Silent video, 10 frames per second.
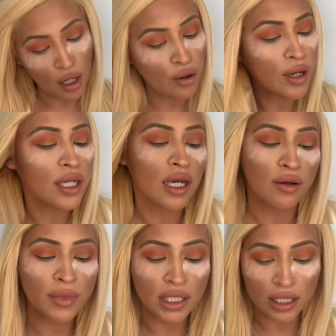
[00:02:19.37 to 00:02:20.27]
Okay, now
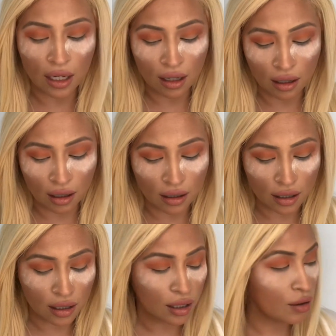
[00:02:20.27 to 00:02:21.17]
I'm going to take a
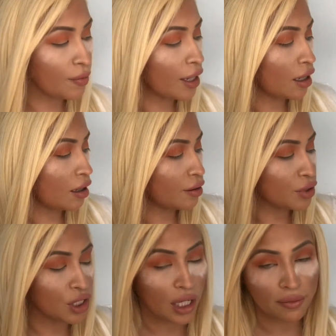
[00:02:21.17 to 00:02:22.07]
little bit of
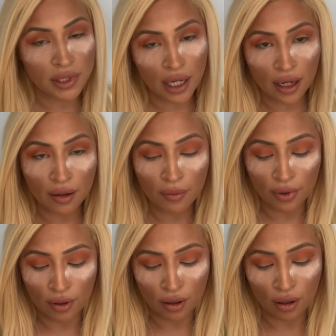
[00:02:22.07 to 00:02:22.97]
Shape Tape
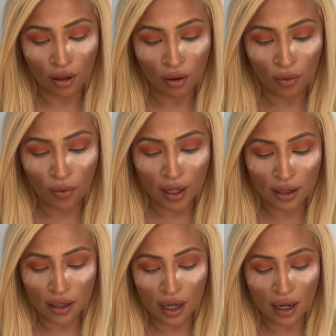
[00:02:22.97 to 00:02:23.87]

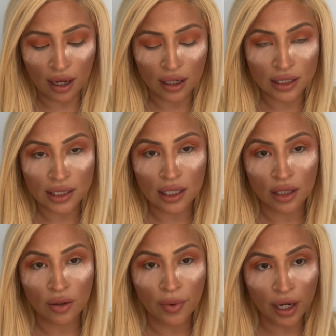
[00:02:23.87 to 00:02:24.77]
with a
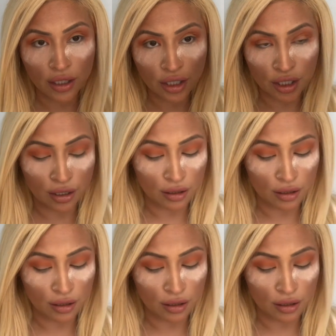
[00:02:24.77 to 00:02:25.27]
concealer brush.